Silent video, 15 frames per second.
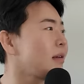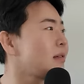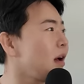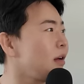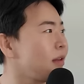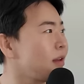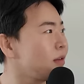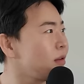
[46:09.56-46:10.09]
That's
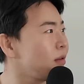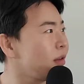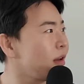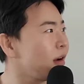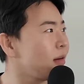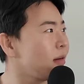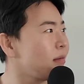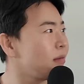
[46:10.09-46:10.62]
how they do
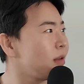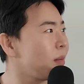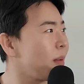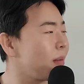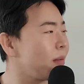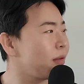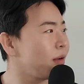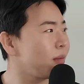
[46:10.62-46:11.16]
their their
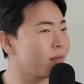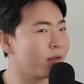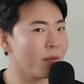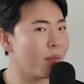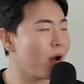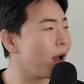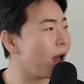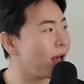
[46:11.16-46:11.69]

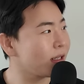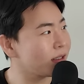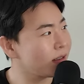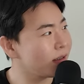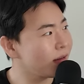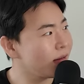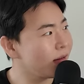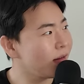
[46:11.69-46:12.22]
their broadcast.